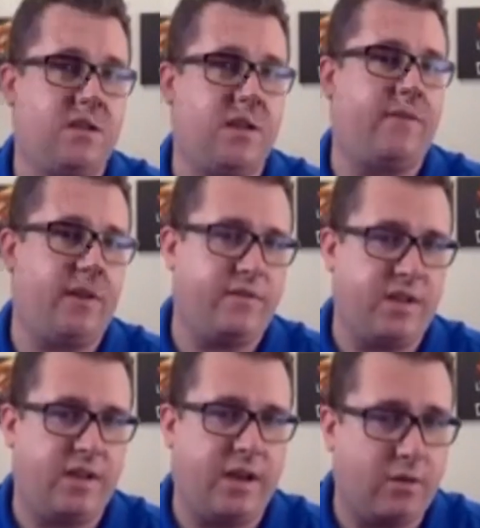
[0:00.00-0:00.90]
I use
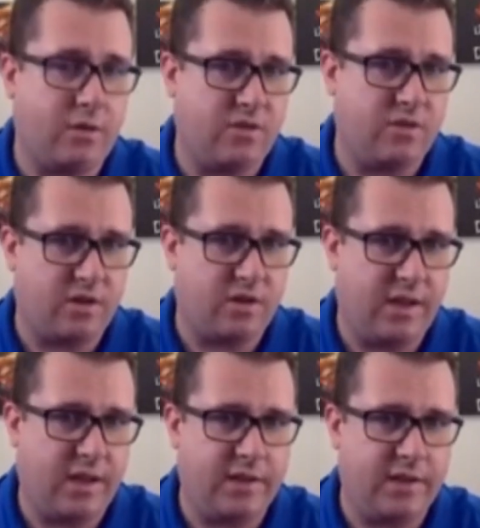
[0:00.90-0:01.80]
FFT. I don't use
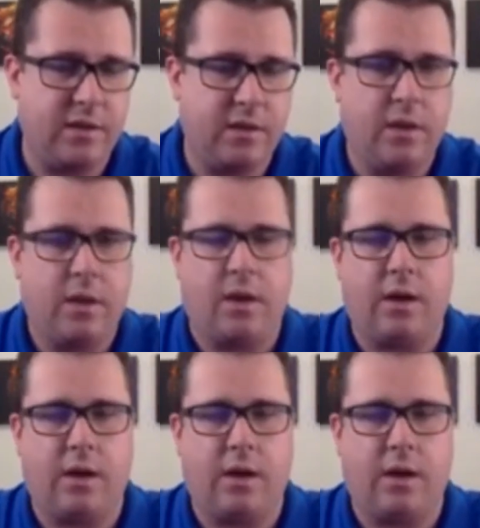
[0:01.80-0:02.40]
RTAs.